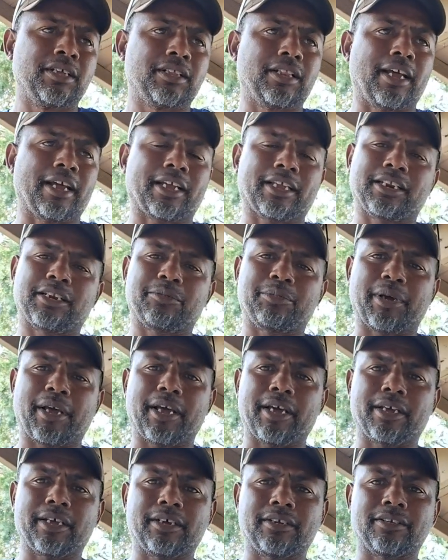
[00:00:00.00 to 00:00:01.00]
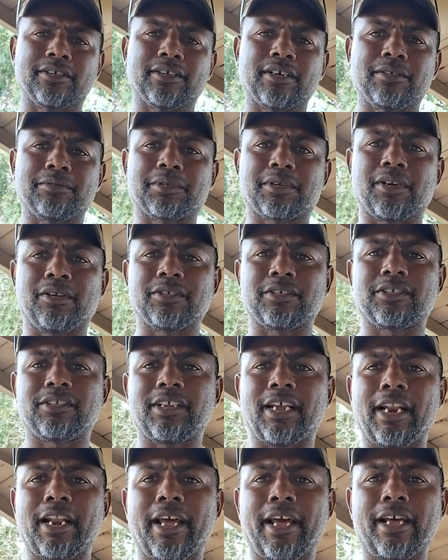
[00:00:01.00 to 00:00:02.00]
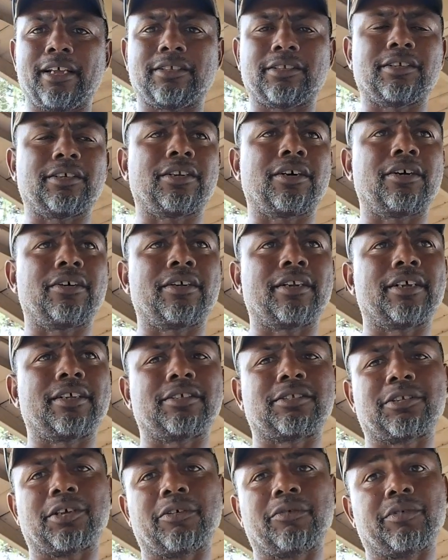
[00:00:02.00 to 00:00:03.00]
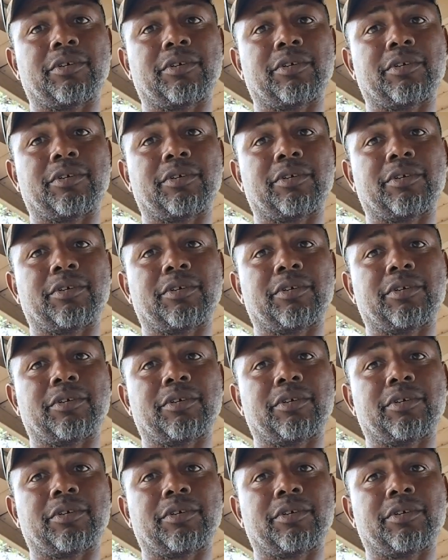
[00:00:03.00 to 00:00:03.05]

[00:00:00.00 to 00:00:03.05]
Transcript: like in the Panhandle up close to Tallahassee and all that stuff,